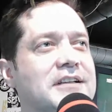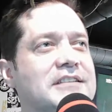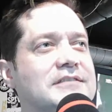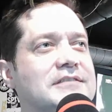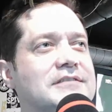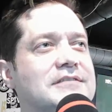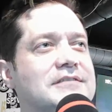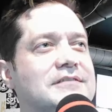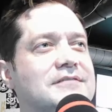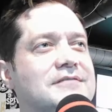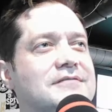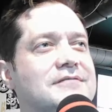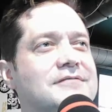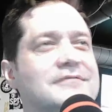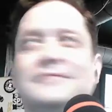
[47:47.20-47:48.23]
So
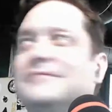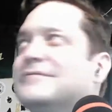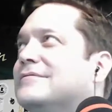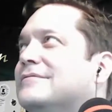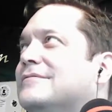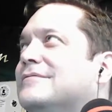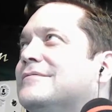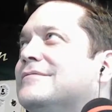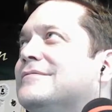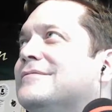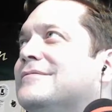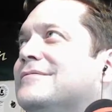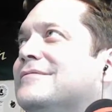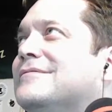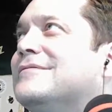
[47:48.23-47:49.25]
why do you
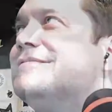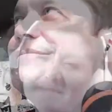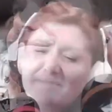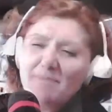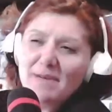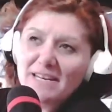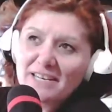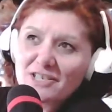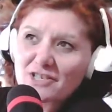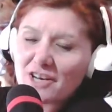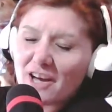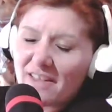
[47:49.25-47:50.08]
have to diminish